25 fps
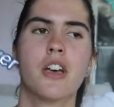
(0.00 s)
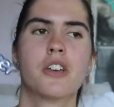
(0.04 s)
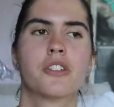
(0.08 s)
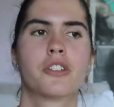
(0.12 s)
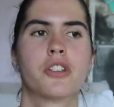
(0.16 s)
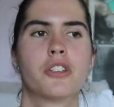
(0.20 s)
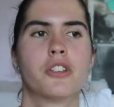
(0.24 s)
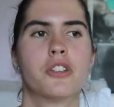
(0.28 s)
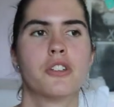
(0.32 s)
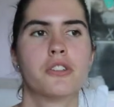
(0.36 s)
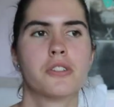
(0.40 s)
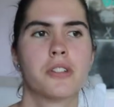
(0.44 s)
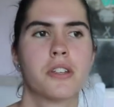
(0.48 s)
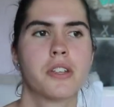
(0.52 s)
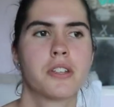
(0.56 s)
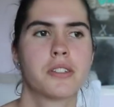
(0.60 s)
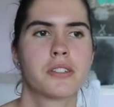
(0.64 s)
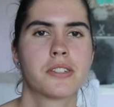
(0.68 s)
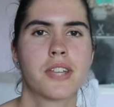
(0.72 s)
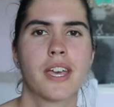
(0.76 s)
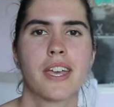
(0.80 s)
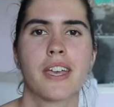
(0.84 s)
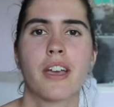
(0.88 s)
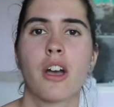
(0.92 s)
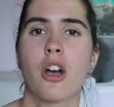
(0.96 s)
So using,
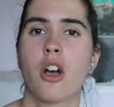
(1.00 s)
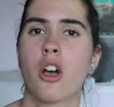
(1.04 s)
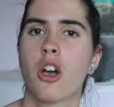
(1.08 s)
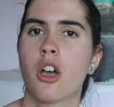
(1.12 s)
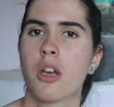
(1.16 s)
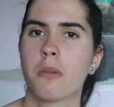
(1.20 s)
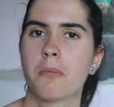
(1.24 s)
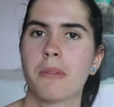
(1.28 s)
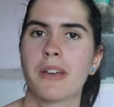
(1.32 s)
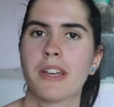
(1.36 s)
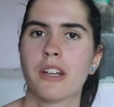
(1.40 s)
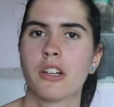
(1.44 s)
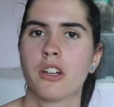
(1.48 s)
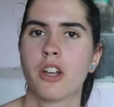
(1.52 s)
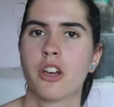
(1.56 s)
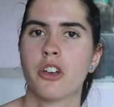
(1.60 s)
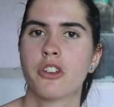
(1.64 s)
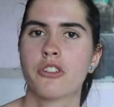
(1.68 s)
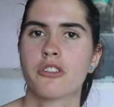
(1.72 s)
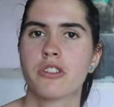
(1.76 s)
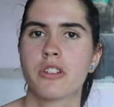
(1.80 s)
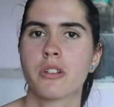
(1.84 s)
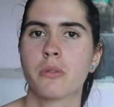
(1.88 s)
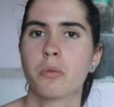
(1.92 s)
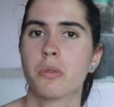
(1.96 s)
say, a homemade
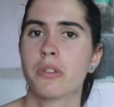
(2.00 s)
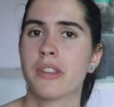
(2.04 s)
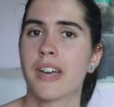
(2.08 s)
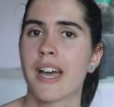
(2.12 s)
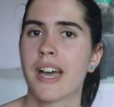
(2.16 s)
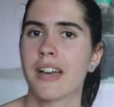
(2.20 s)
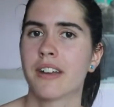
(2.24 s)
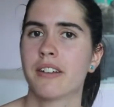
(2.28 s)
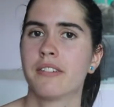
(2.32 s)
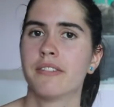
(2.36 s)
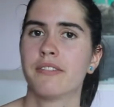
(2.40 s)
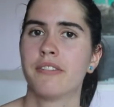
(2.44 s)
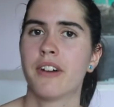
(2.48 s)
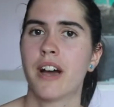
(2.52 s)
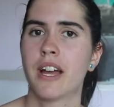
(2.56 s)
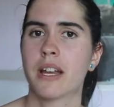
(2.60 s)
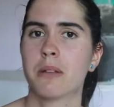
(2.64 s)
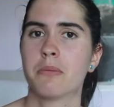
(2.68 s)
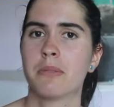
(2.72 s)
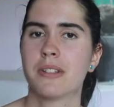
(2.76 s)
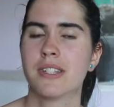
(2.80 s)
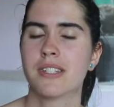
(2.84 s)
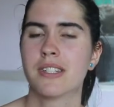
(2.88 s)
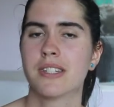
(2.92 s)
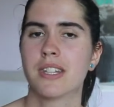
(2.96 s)
lotion with added
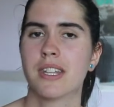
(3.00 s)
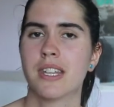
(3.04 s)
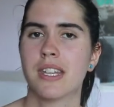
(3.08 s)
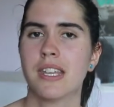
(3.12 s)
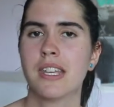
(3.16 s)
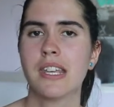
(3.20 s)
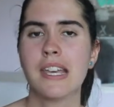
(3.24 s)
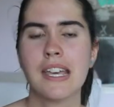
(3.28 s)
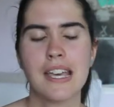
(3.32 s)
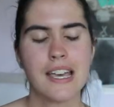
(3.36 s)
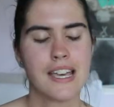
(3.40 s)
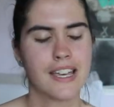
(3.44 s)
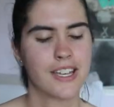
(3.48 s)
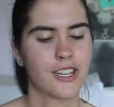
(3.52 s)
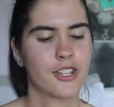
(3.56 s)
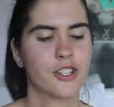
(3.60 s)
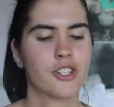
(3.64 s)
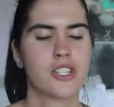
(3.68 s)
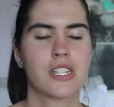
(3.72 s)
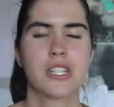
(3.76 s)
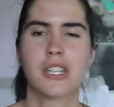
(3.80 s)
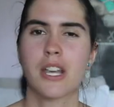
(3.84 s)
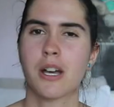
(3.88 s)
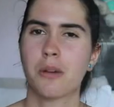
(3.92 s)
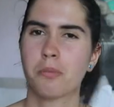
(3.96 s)
vitamin C can
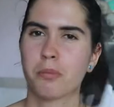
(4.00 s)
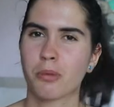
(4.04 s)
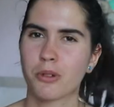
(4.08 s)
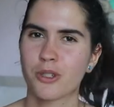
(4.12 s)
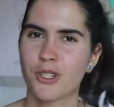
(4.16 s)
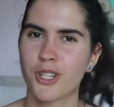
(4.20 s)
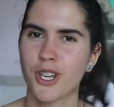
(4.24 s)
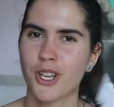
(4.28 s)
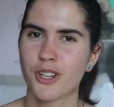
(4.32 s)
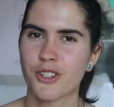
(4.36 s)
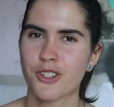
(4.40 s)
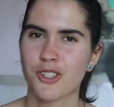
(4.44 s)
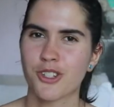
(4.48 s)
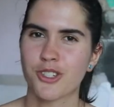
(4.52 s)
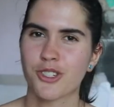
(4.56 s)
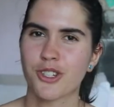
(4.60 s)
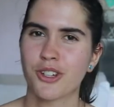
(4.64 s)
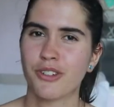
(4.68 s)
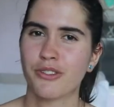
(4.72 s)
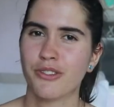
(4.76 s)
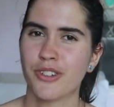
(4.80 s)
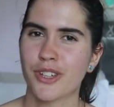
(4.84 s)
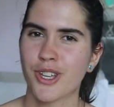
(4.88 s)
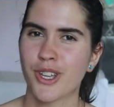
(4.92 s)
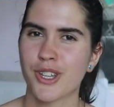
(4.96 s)
just help protect
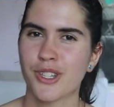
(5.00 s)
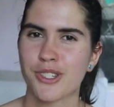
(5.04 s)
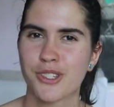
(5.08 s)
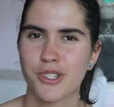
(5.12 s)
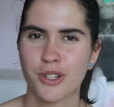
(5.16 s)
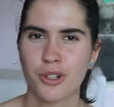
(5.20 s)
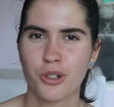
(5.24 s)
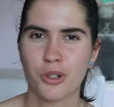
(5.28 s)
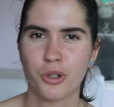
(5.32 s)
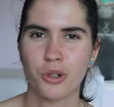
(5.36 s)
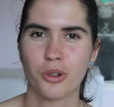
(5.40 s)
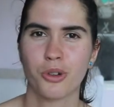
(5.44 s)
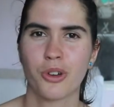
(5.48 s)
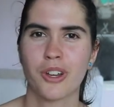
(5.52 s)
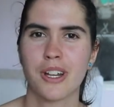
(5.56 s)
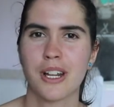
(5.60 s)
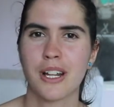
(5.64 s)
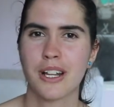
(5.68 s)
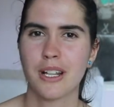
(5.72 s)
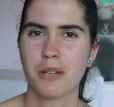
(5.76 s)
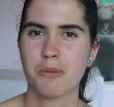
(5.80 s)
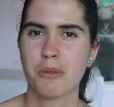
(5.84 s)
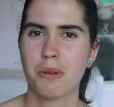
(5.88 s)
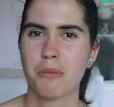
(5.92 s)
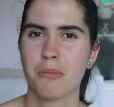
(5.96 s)
yourself against chlorine
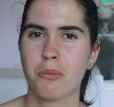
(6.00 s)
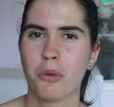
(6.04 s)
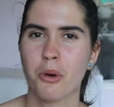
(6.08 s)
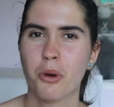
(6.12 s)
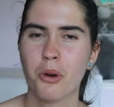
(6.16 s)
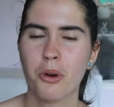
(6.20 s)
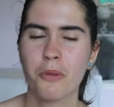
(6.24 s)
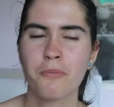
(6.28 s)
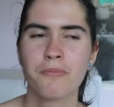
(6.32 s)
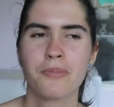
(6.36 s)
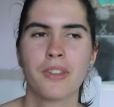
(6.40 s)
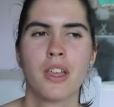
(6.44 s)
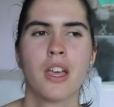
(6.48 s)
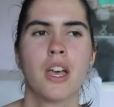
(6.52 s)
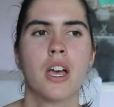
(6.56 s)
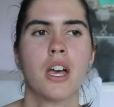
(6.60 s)
a little bit more.